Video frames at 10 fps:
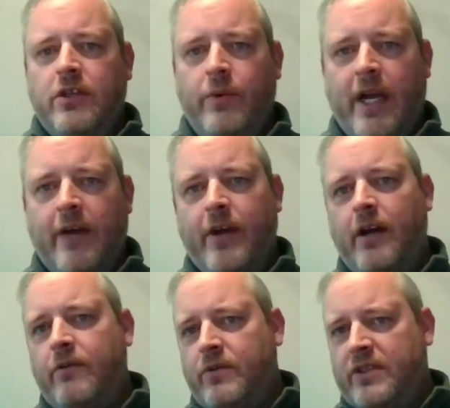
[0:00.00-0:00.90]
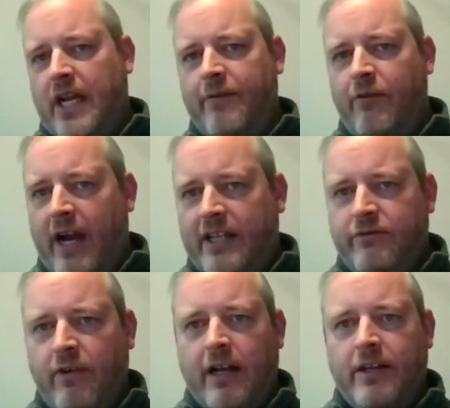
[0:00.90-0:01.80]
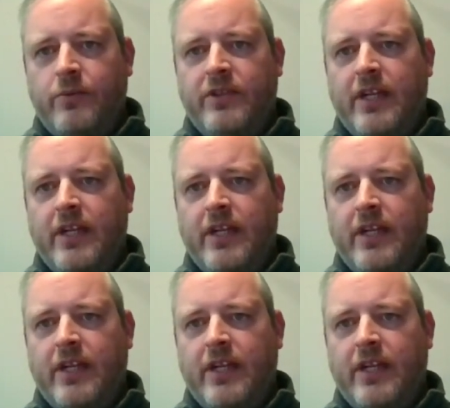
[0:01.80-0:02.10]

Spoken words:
So we still have a reactor island,